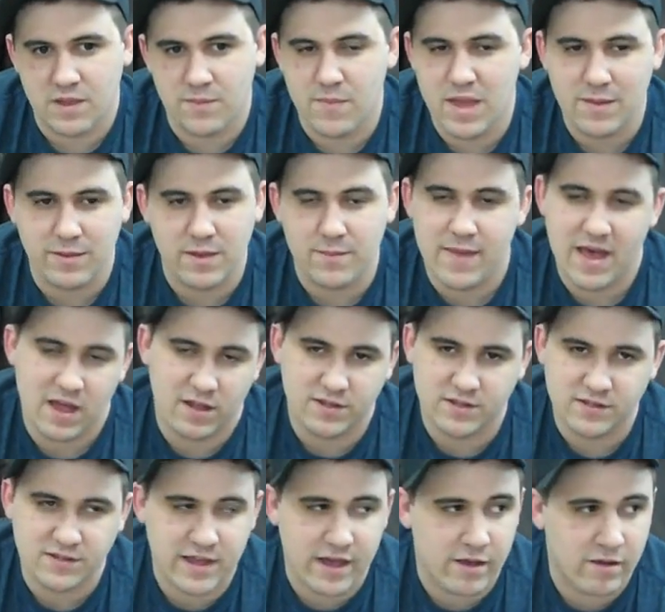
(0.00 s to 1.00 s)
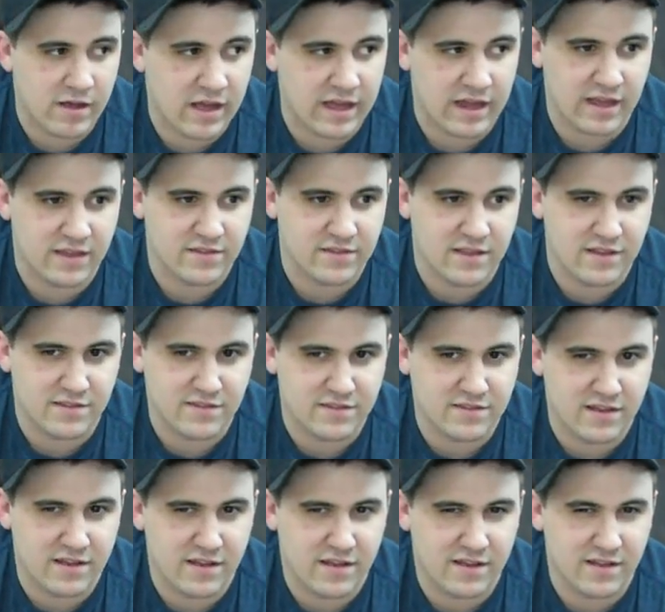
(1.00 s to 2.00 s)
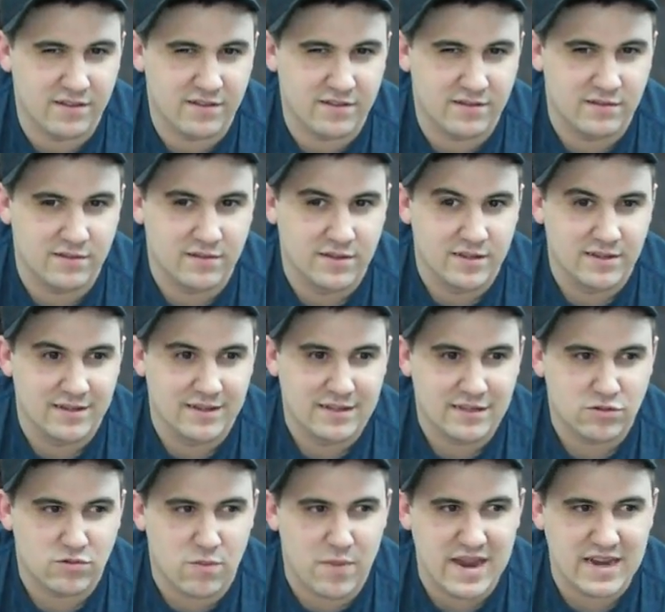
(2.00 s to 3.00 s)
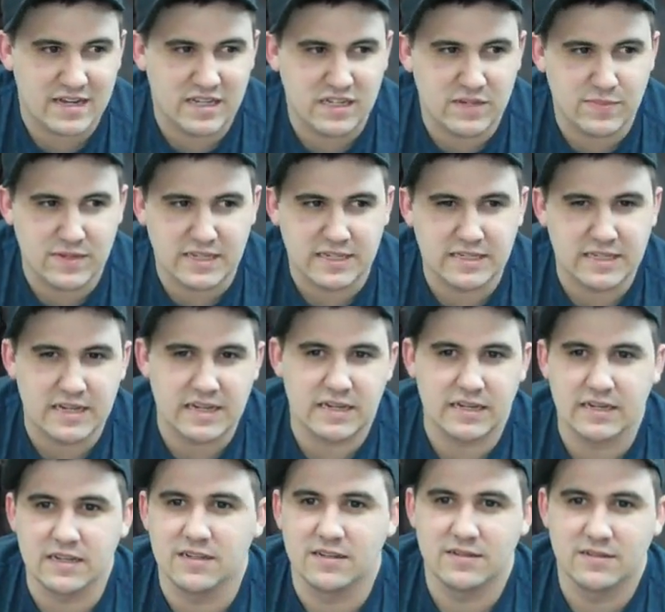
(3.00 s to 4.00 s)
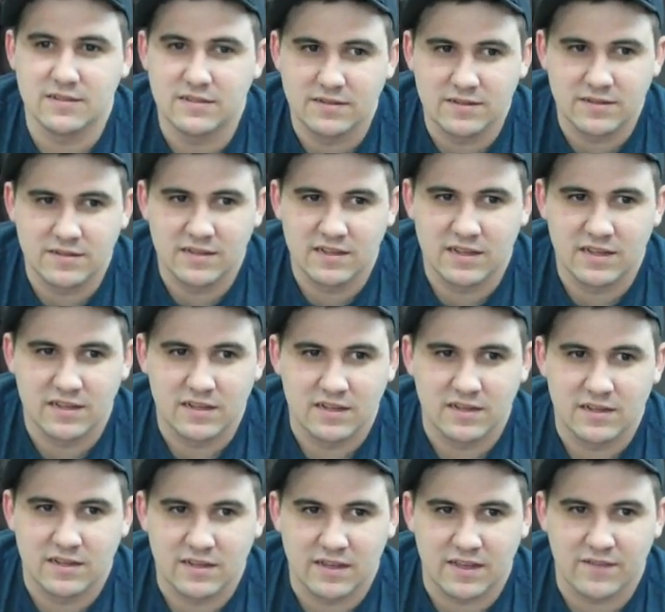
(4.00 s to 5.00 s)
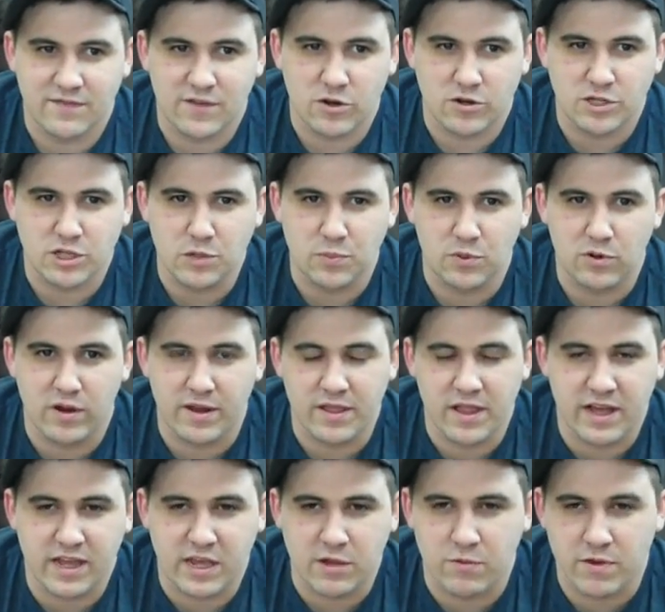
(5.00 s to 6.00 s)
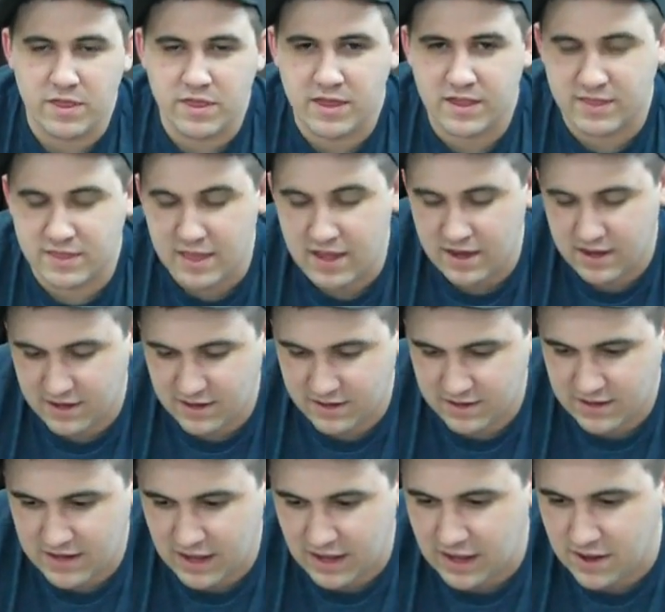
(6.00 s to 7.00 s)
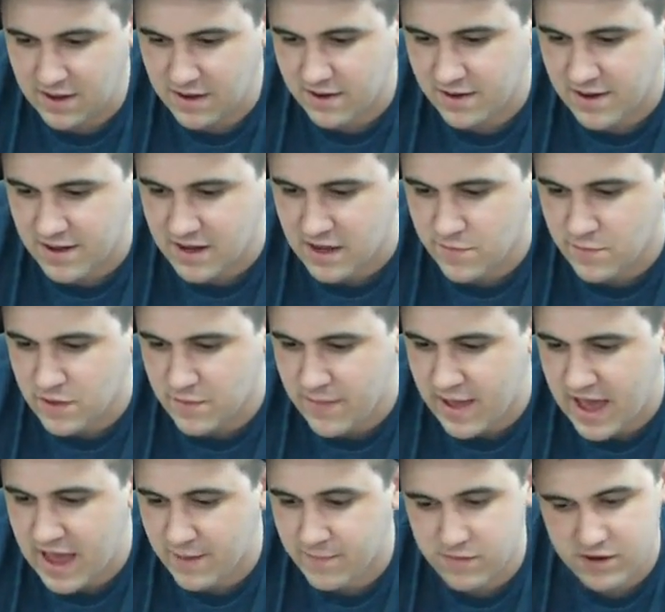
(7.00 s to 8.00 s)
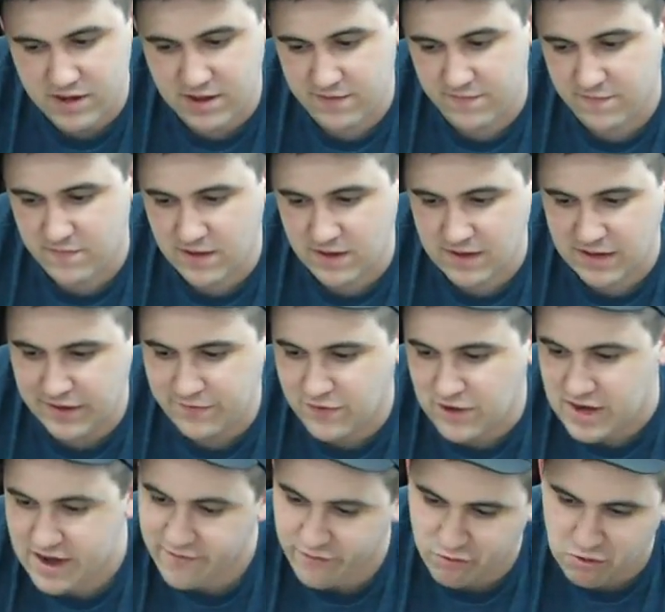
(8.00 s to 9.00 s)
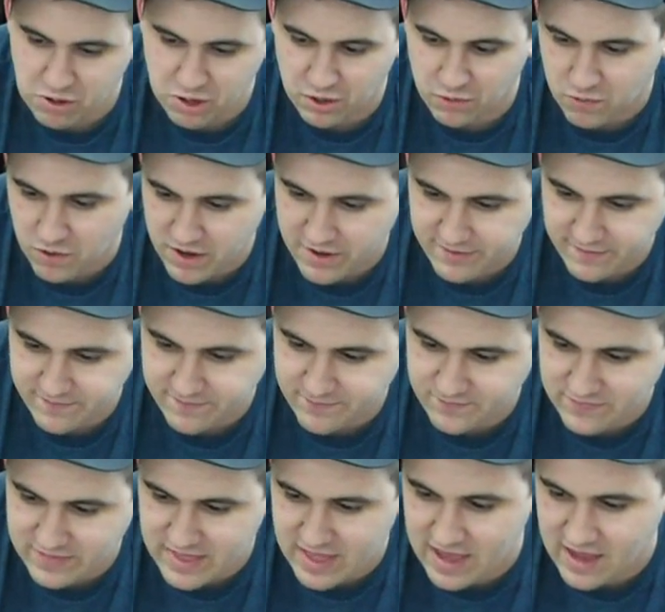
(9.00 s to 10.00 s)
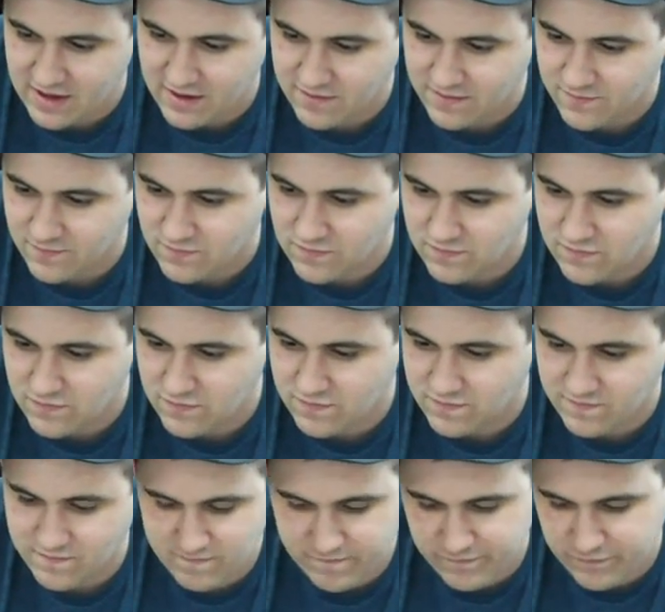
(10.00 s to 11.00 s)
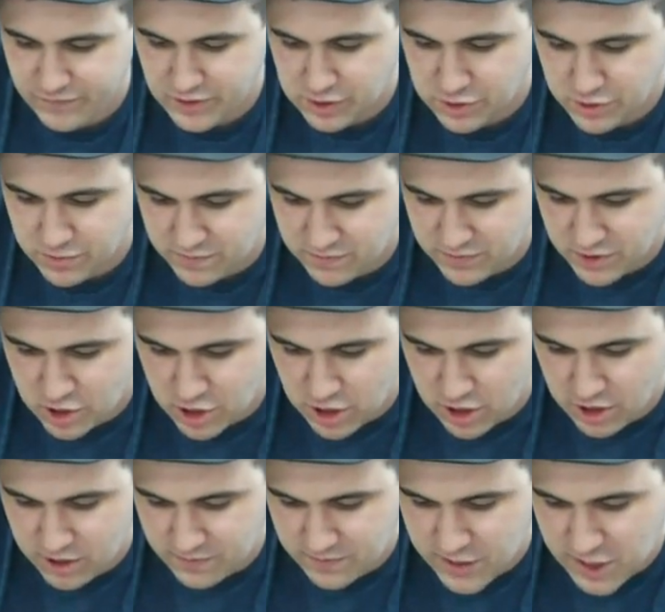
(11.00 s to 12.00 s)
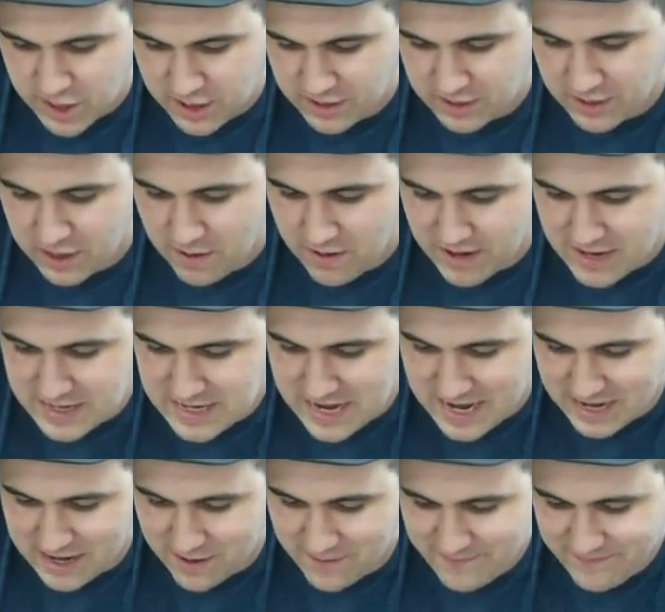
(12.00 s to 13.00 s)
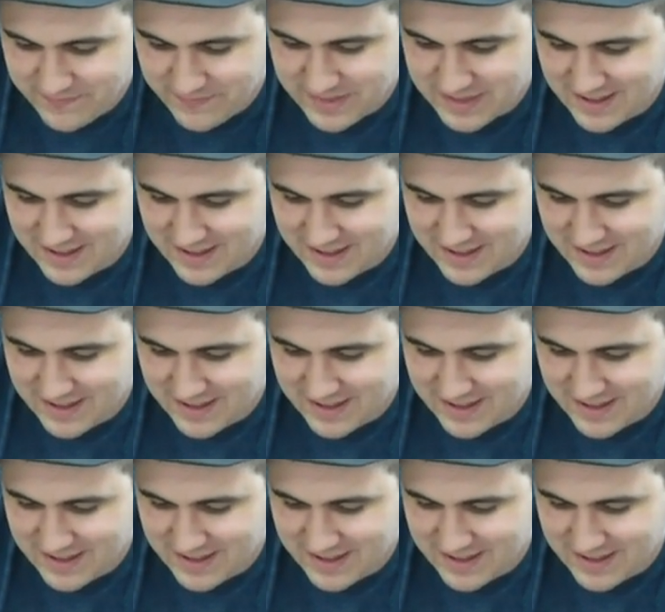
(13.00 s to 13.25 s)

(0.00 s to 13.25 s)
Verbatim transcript: and maybe it bounces out. I guess that's uh, remains to be seen if you're super unlucky with it, then it can it can be bad. But if you if you never roll a one, then sure you can go ahead and take them.